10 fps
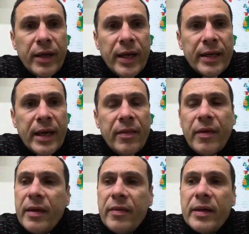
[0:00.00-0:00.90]
And I
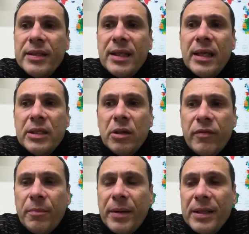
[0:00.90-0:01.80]
think the resilience of
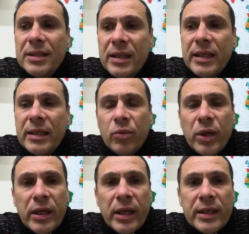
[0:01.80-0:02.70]
the Palestinian,
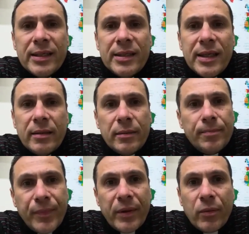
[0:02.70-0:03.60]
we, as I said,
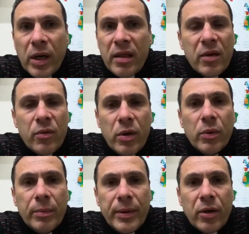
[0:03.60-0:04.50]
I think we
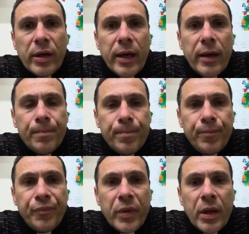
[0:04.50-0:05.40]
will be okay.
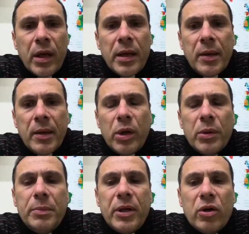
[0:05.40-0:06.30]
We
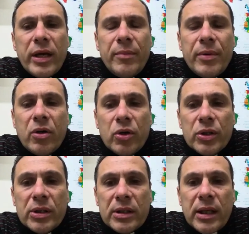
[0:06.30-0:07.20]
will be okay
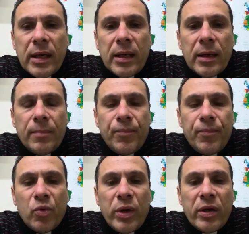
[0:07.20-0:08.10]
because
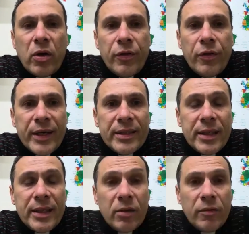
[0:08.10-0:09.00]
we are on the right
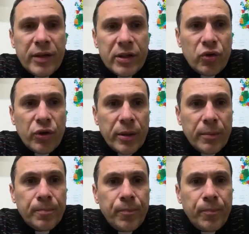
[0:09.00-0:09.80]
side of history.